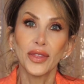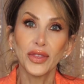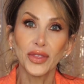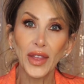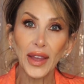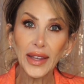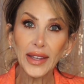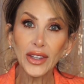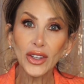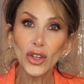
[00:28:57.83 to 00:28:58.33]

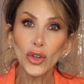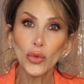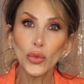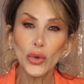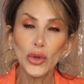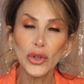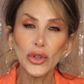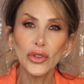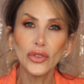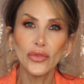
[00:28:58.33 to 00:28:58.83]
Thank you,
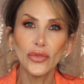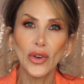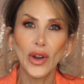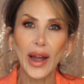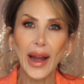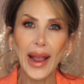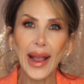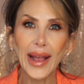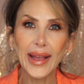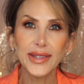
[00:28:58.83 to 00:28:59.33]
Ruth,
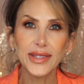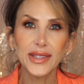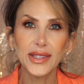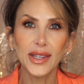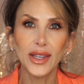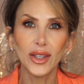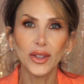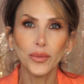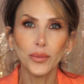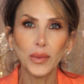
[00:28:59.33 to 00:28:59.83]
for
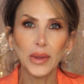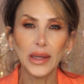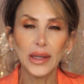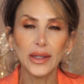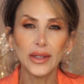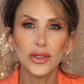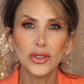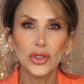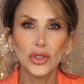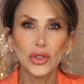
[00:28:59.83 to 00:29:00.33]
asking
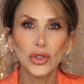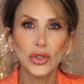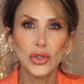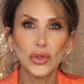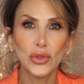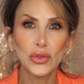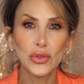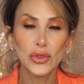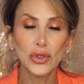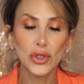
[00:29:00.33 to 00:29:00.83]
me
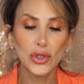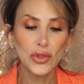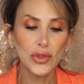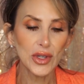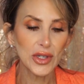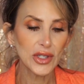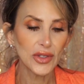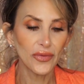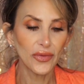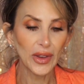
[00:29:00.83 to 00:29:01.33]
to do
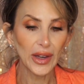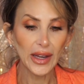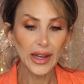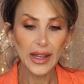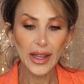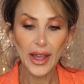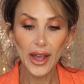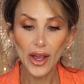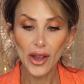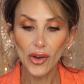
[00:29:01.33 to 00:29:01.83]
this
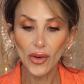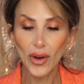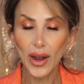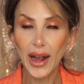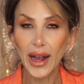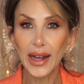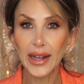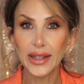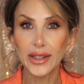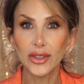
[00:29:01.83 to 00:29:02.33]
video.
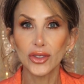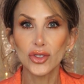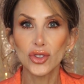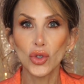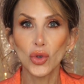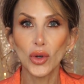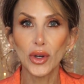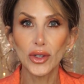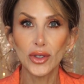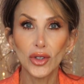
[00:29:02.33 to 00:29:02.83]
I
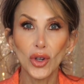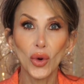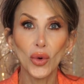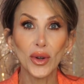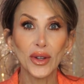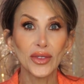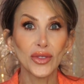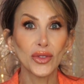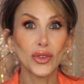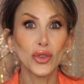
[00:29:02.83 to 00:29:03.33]
enjoyed
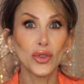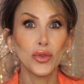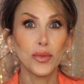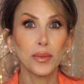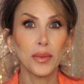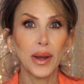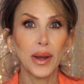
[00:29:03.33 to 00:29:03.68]
going through